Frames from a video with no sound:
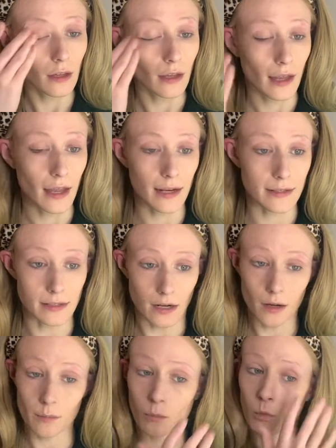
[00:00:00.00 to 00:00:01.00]
It is
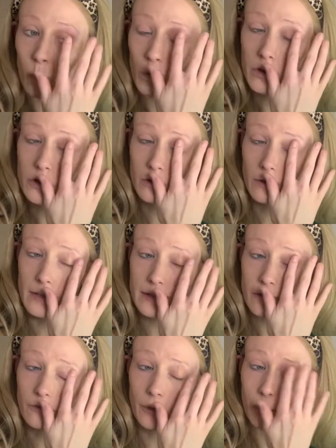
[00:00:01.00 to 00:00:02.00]
not
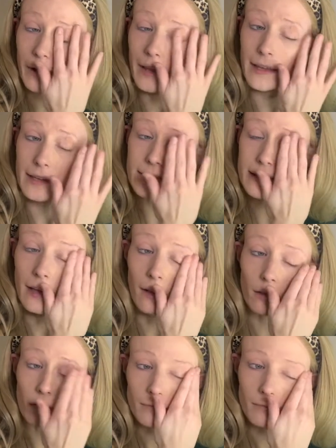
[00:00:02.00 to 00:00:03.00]
moisturizing from what I can
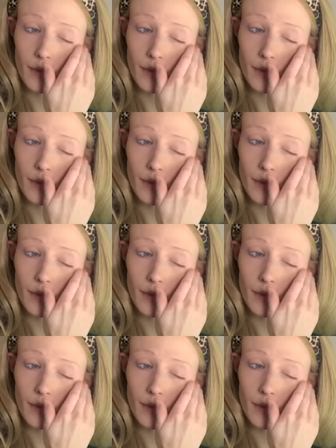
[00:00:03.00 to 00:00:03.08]
tell.